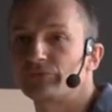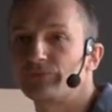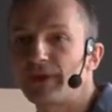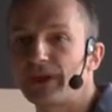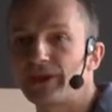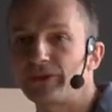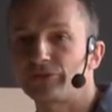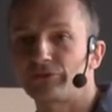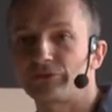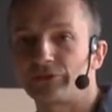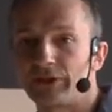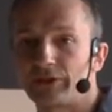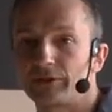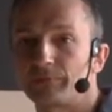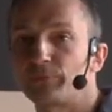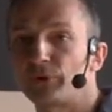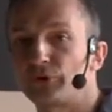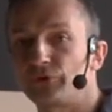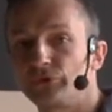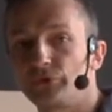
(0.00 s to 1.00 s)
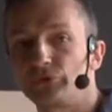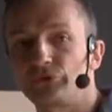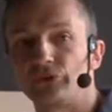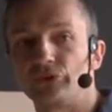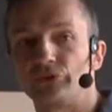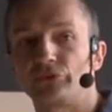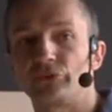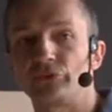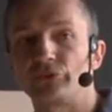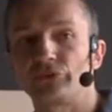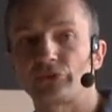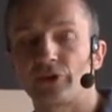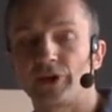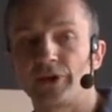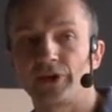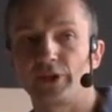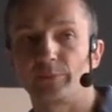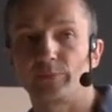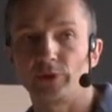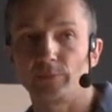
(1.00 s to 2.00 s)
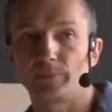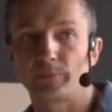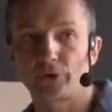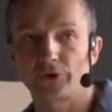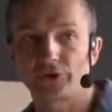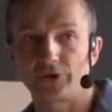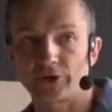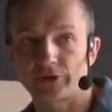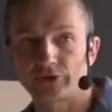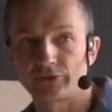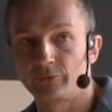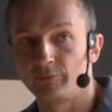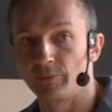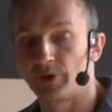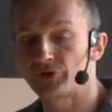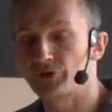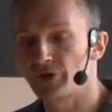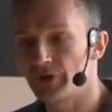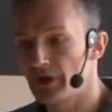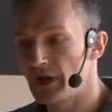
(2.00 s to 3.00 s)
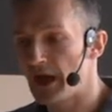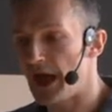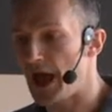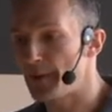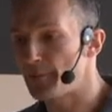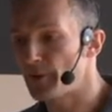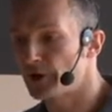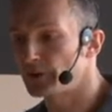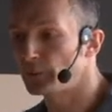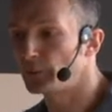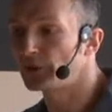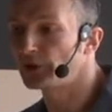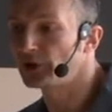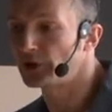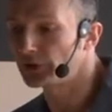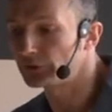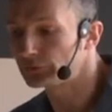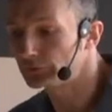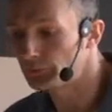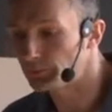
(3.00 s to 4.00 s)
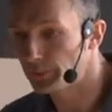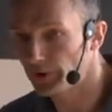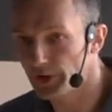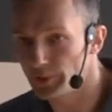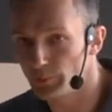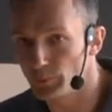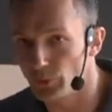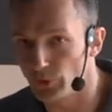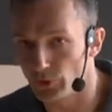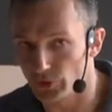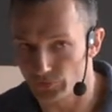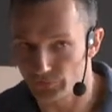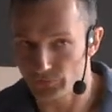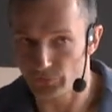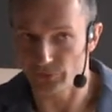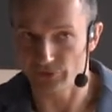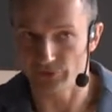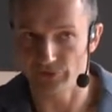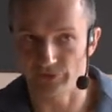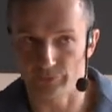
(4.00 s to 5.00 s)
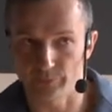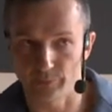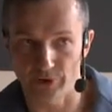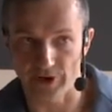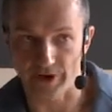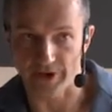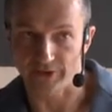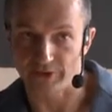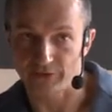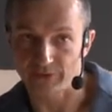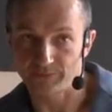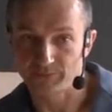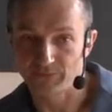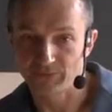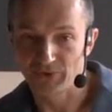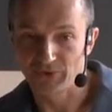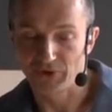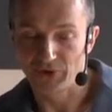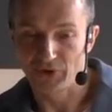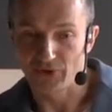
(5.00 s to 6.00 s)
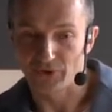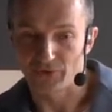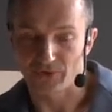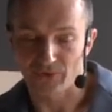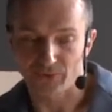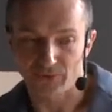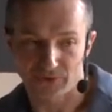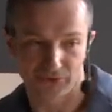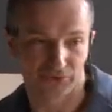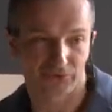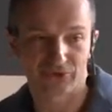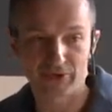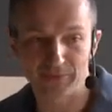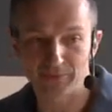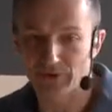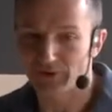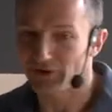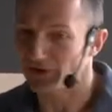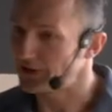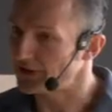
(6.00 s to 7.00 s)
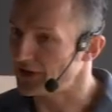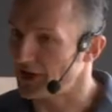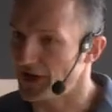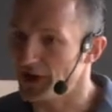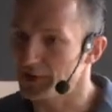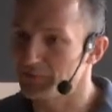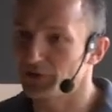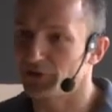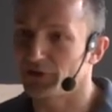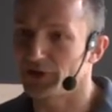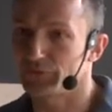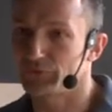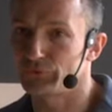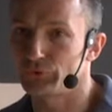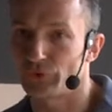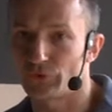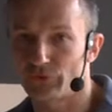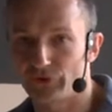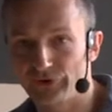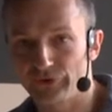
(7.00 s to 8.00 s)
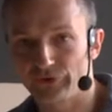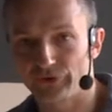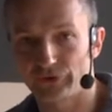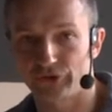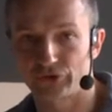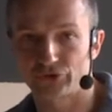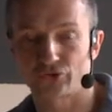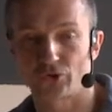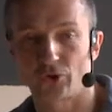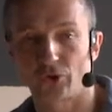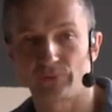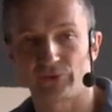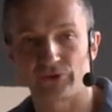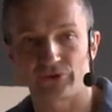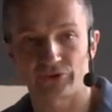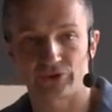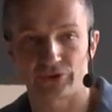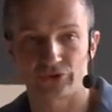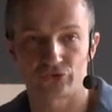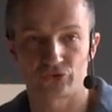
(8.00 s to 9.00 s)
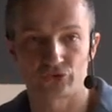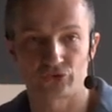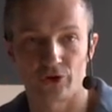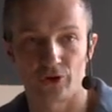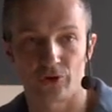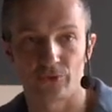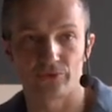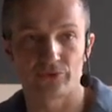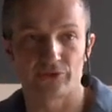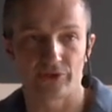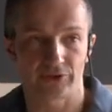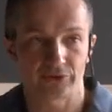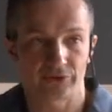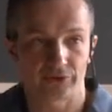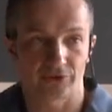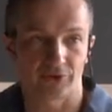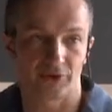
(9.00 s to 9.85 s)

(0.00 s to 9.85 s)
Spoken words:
waste and produces sustainable products, but am I willing to pay more for this brand? And typically, I believe your research always has shown that